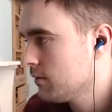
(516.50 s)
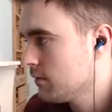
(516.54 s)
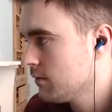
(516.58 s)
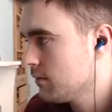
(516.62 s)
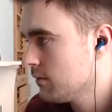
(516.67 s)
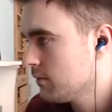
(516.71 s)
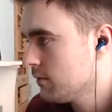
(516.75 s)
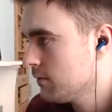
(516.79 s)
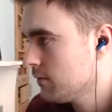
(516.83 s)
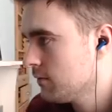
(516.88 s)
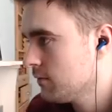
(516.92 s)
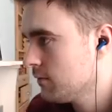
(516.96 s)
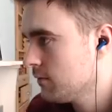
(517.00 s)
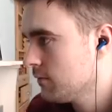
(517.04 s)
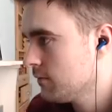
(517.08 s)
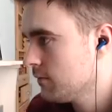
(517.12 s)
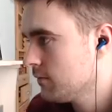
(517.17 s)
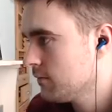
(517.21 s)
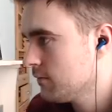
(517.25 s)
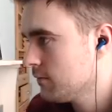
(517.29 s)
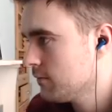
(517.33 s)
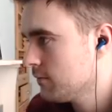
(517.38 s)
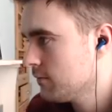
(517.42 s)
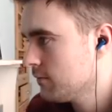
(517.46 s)

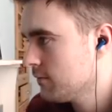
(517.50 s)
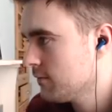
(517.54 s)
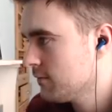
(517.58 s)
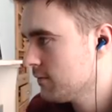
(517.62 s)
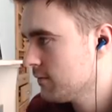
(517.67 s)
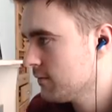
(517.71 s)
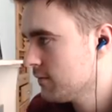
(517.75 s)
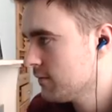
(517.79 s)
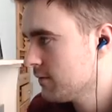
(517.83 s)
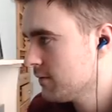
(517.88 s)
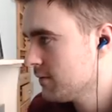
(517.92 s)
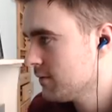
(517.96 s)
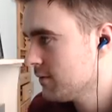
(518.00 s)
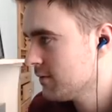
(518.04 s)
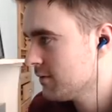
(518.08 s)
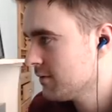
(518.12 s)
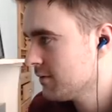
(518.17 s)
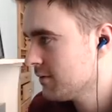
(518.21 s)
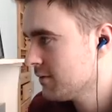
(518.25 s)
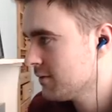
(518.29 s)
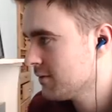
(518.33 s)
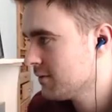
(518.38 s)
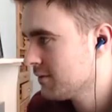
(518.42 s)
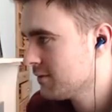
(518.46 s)

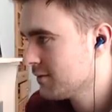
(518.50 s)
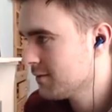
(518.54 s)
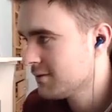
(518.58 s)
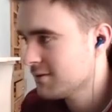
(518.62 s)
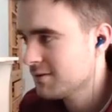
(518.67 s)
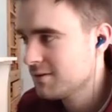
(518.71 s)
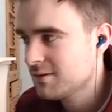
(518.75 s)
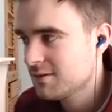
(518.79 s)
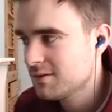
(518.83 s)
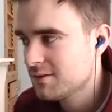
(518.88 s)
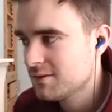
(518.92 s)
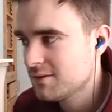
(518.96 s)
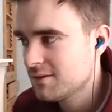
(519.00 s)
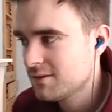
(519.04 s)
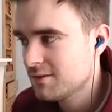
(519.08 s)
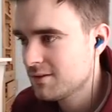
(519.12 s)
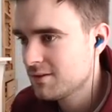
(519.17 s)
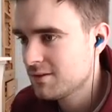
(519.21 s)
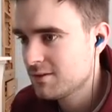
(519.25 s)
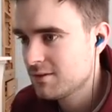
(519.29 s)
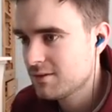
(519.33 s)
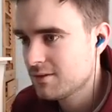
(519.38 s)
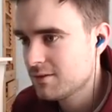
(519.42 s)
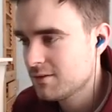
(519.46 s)

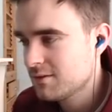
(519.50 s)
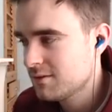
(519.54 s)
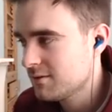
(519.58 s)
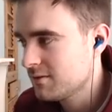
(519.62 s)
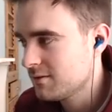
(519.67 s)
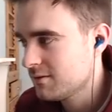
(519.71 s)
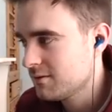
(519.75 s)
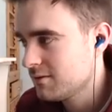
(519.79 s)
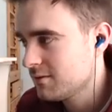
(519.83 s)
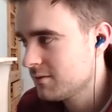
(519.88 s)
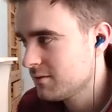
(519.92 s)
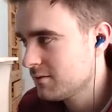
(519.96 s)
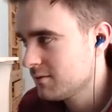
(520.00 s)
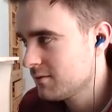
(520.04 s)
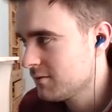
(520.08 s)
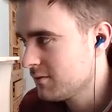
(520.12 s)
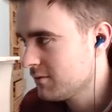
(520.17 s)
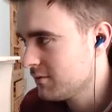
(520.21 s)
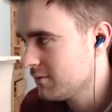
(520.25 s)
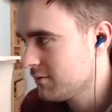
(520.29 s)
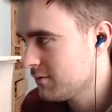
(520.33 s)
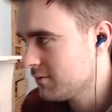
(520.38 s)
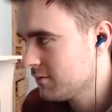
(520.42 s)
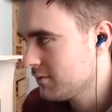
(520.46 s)

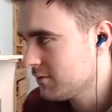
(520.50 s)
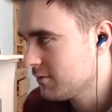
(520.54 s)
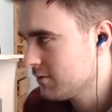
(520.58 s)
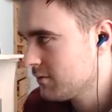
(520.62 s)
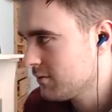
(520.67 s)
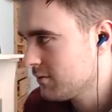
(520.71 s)
(silent)